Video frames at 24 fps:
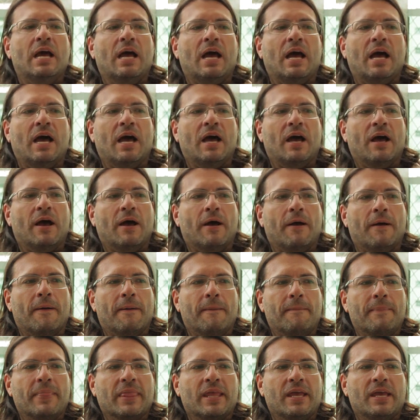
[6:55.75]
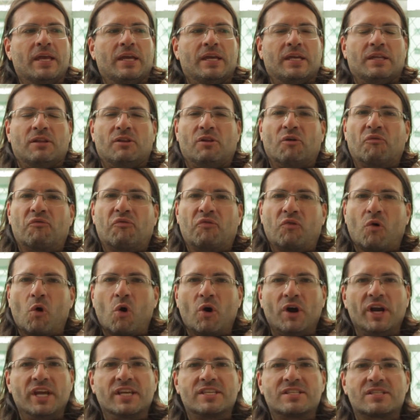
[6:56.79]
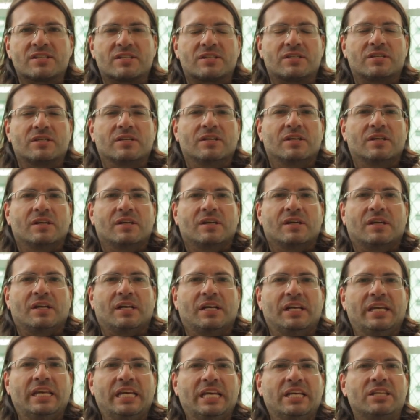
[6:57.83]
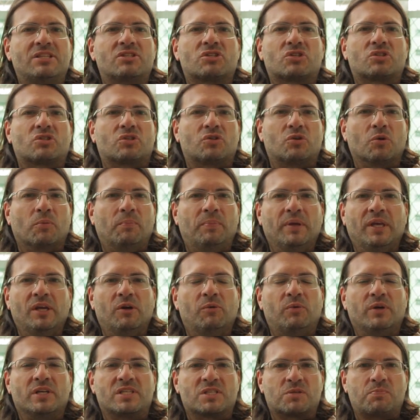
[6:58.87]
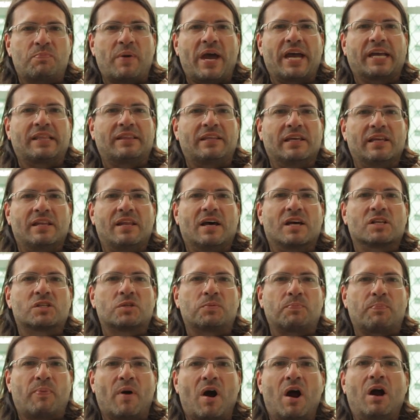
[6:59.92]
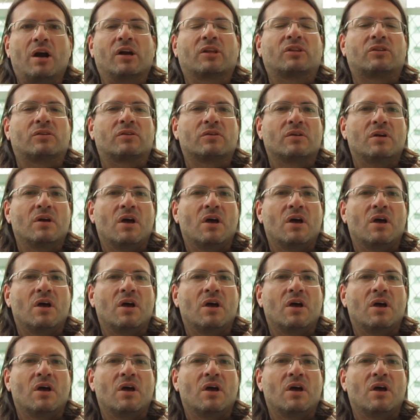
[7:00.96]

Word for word: Uh, the forest needs to be respected as part